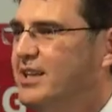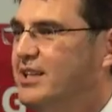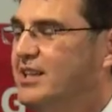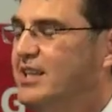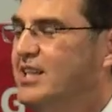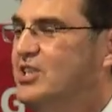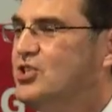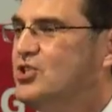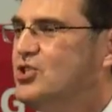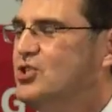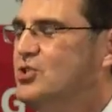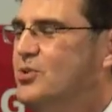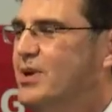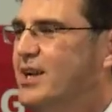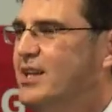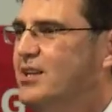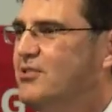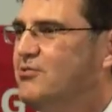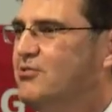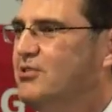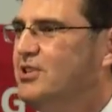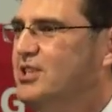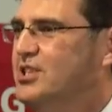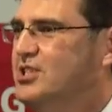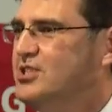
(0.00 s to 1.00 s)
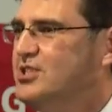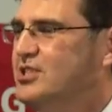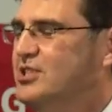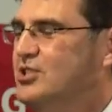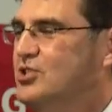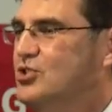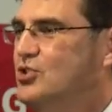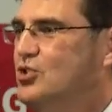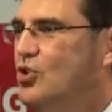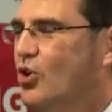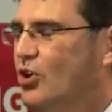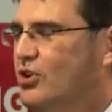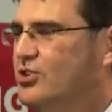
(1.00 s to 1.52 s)
unless you had a
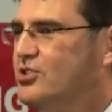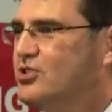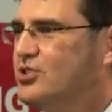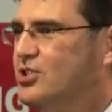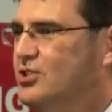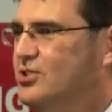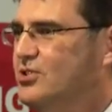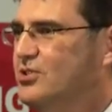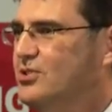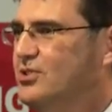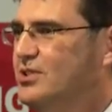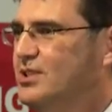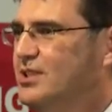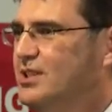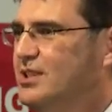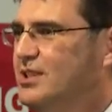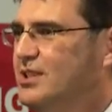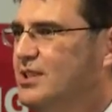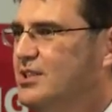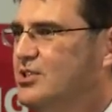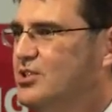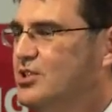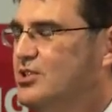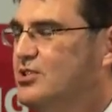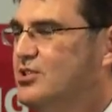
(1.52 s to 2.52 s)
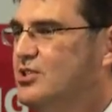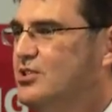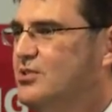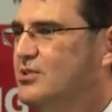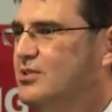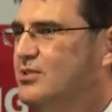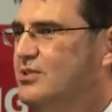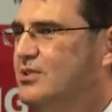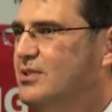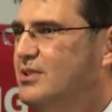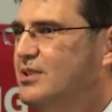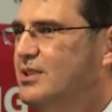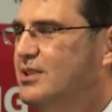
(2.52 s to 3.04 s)
reason not to
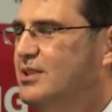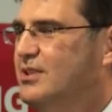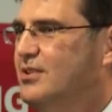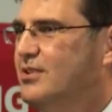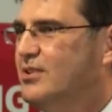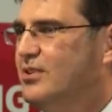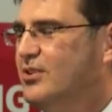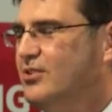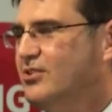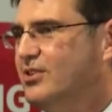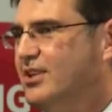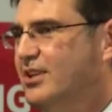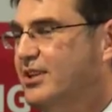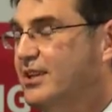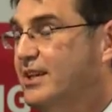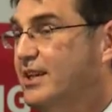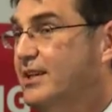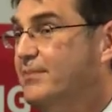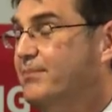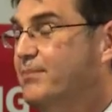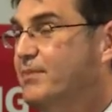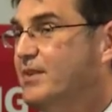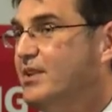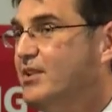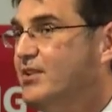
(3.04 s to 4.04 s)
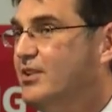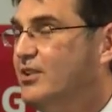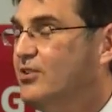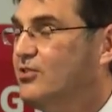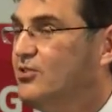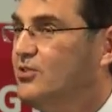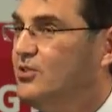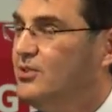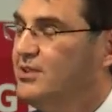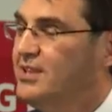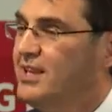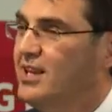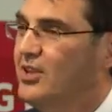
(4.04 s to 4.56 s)
I'll start again. Let's
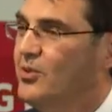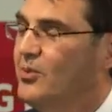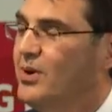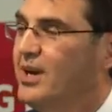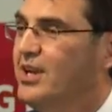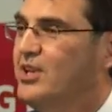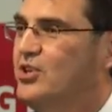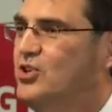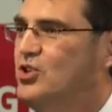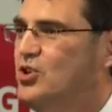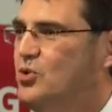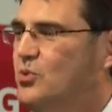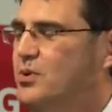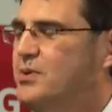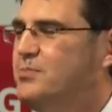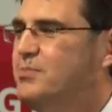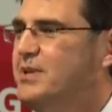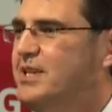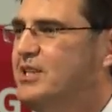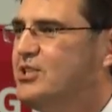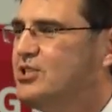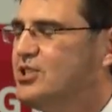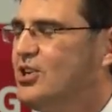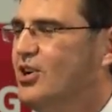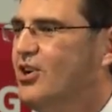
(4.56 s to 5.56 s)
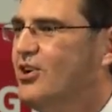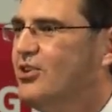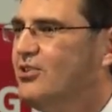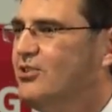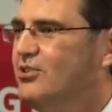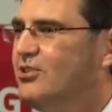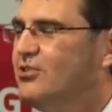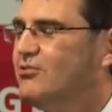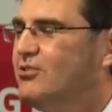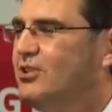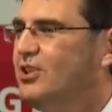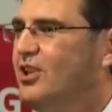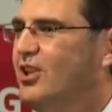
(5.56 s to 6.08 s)
do it the other way. You would be
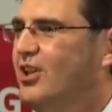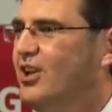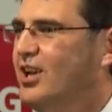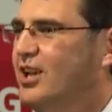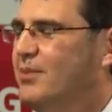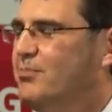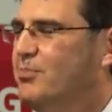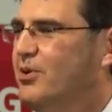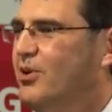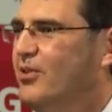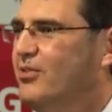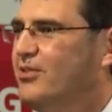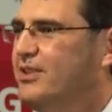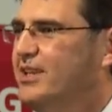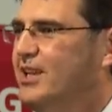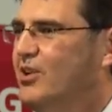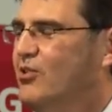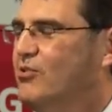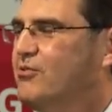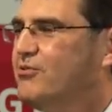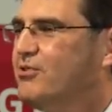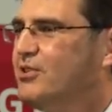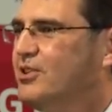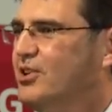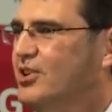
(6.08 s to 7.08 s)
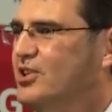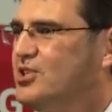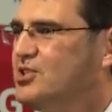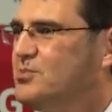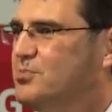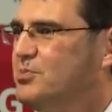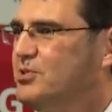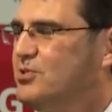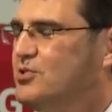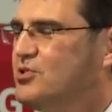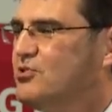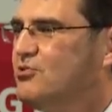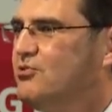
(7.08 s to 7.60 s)
entitled to rely upon the Alfred
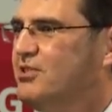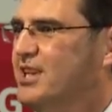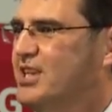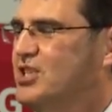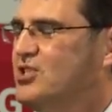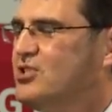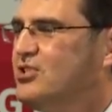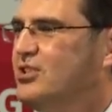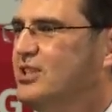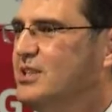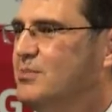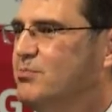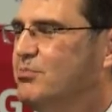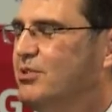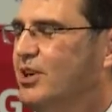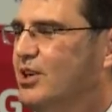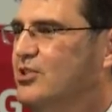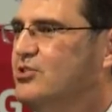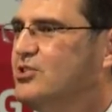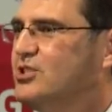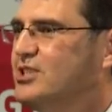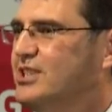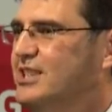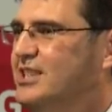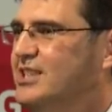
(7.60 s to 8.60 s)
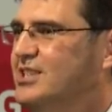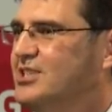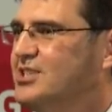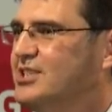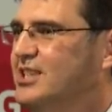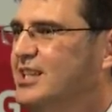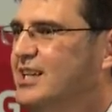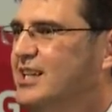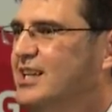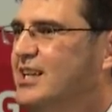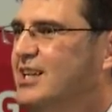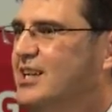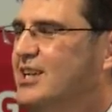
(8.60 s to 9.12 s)
Hospital's credentialing
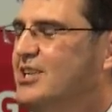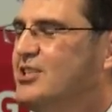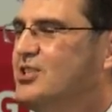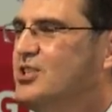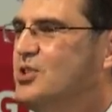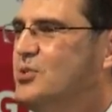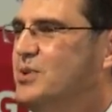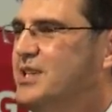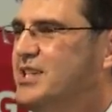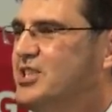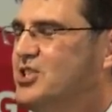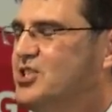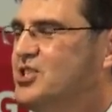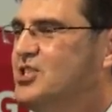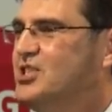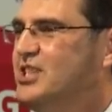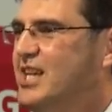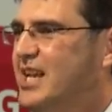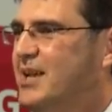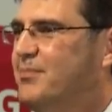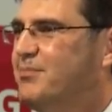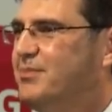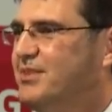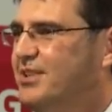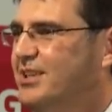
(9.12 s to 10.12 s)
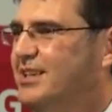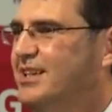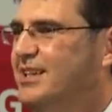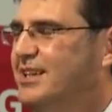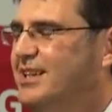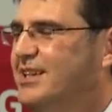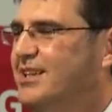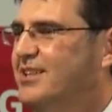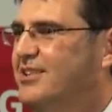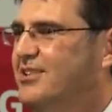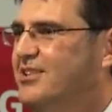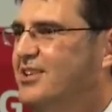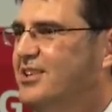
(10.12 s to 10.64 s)
process to accept
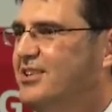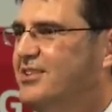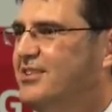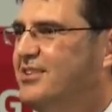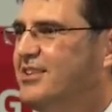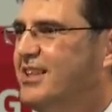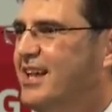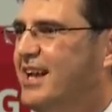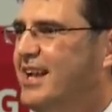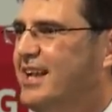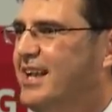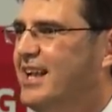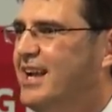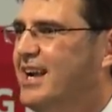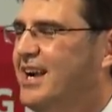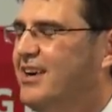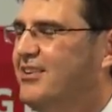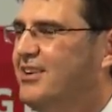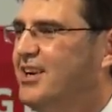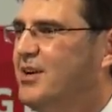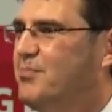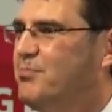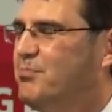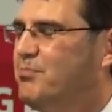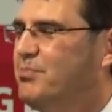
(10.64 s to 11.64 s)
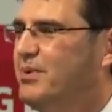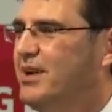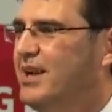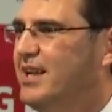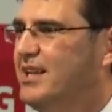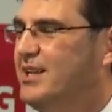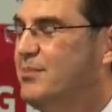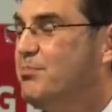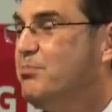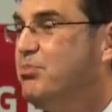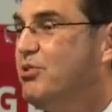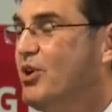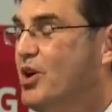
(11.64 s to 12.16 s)
that they are
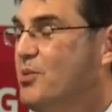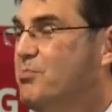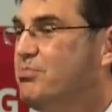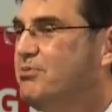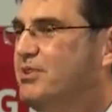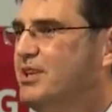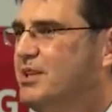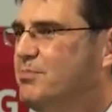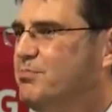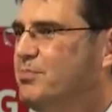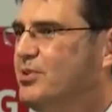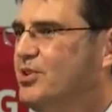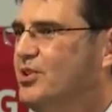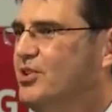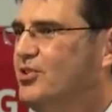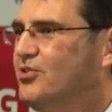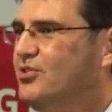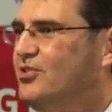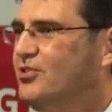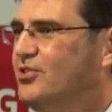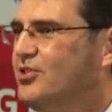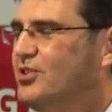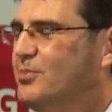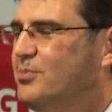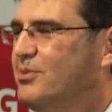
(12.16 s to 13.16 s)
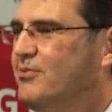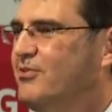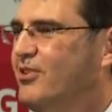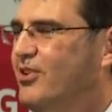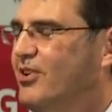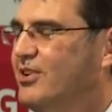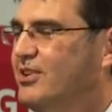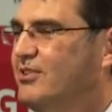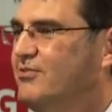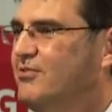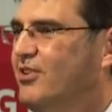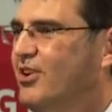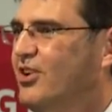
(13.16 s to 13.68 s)
an appropriate person to
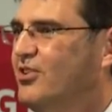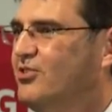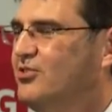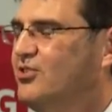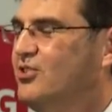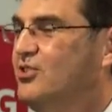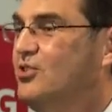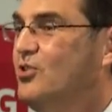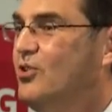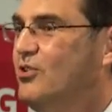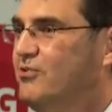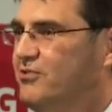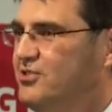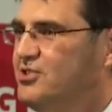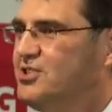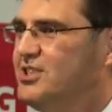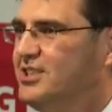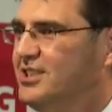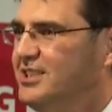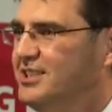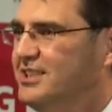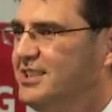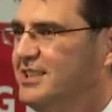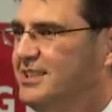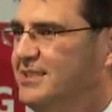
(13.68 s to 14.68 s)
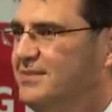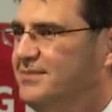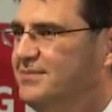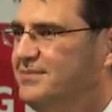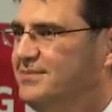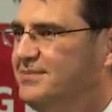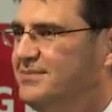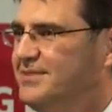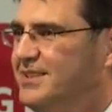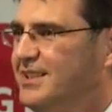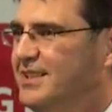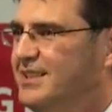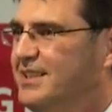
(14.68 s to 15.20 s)
provide advice to your facility,
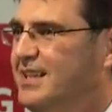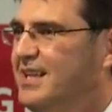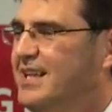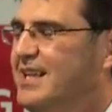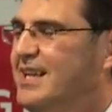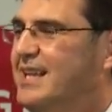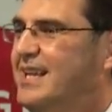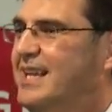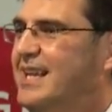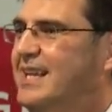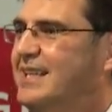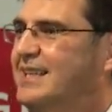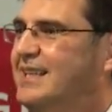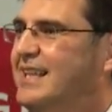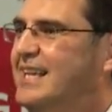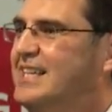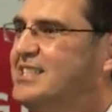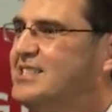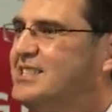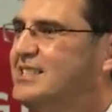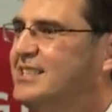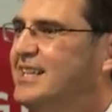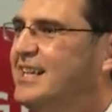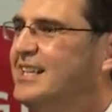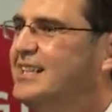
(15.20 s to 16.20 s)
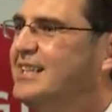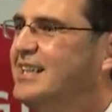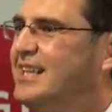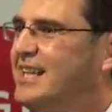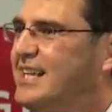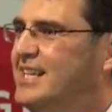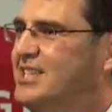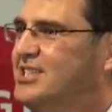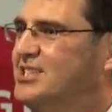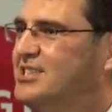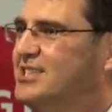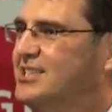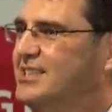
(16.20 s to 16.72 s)
right? So
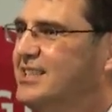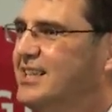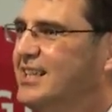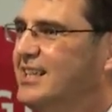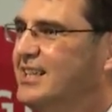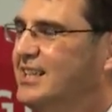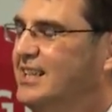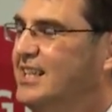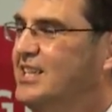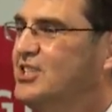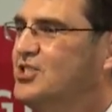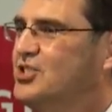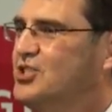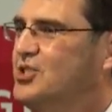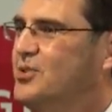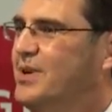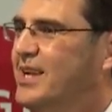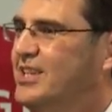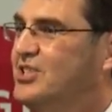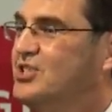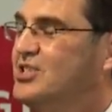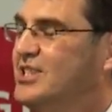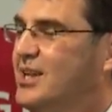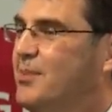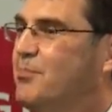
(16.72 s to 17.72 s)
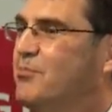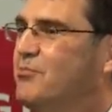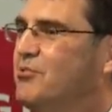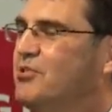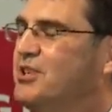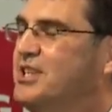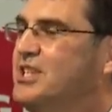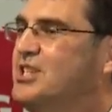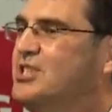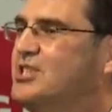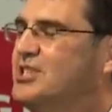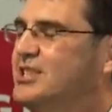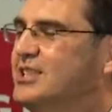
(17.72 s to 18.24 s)
unless you had some
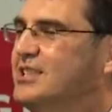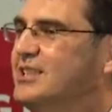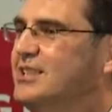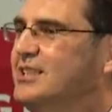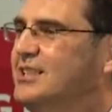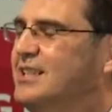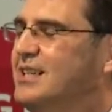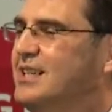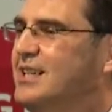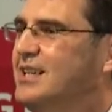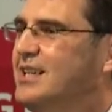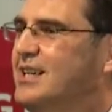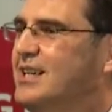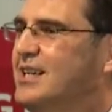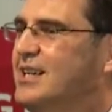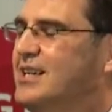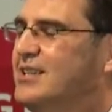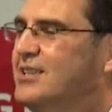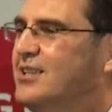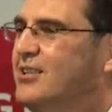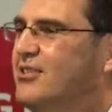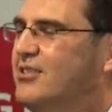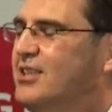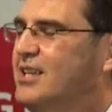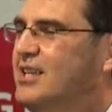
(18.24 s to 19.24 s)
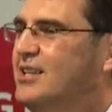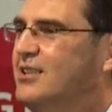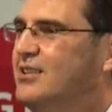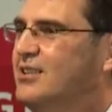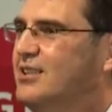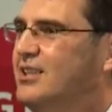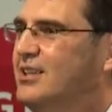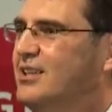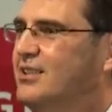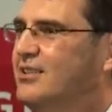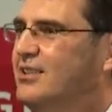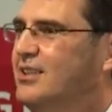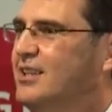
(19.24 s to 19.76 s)
reason to think
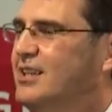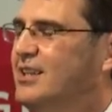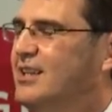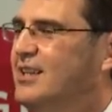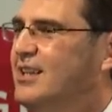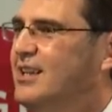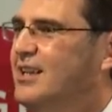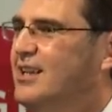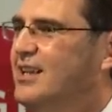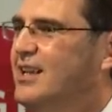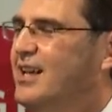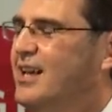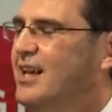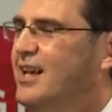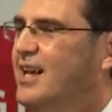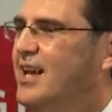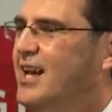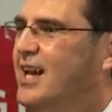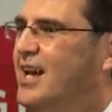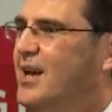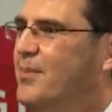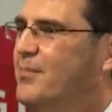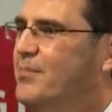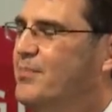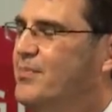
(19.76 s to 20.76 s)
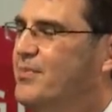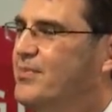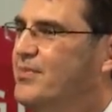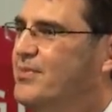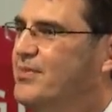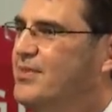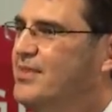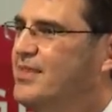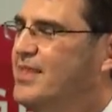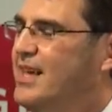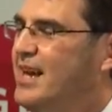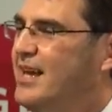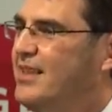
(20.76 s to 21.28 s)
that
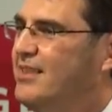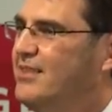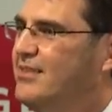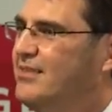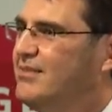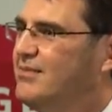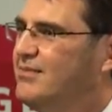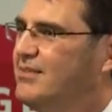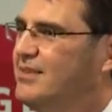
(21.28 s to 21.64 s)
that